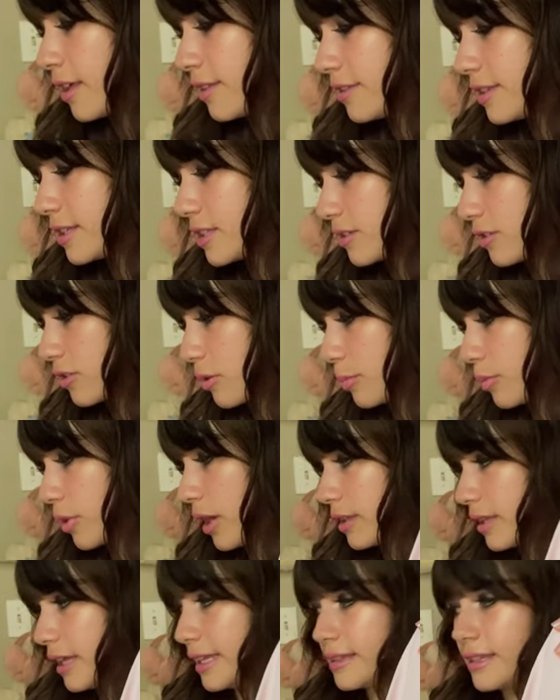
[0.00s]
this little
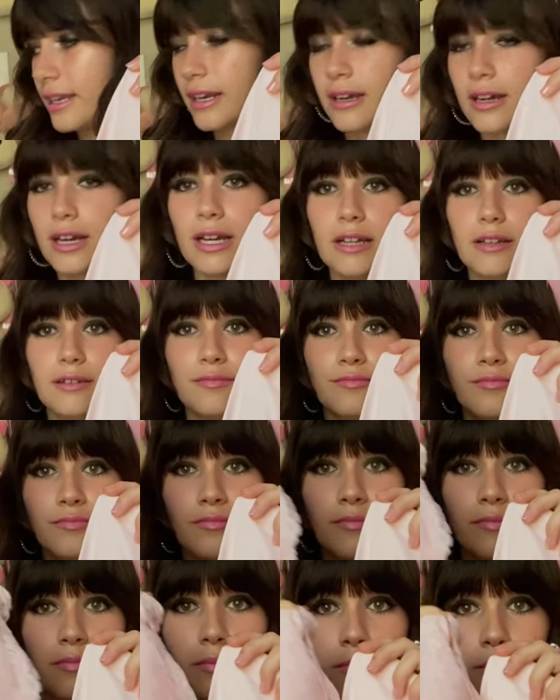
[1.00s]
bralette that I got
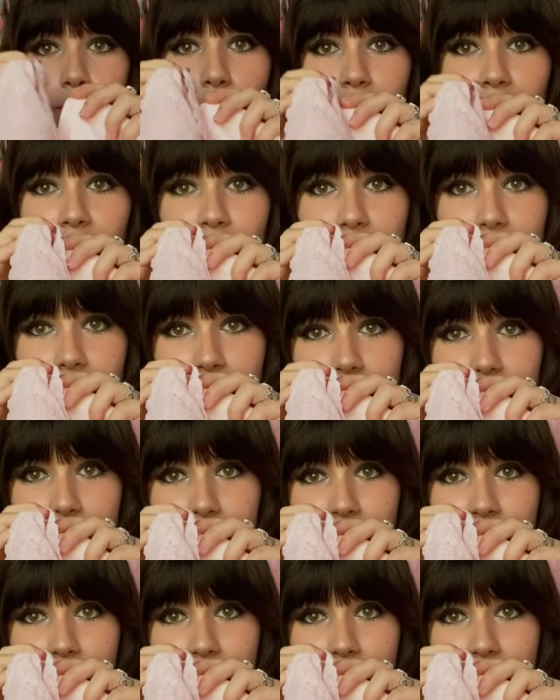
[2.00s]
perfectly.